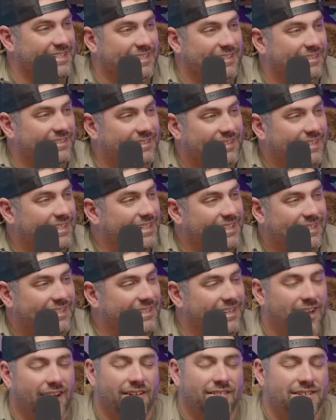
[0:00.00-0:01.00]

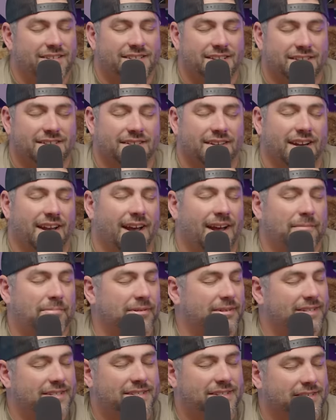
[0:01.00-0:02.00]
no, this shit. Doesn't
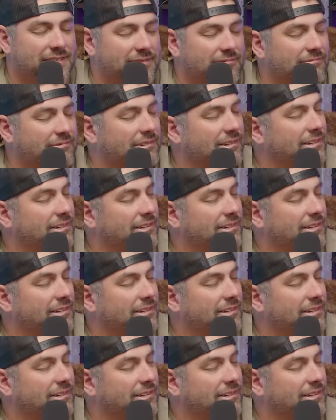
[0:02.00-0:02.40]
happen. This doesn't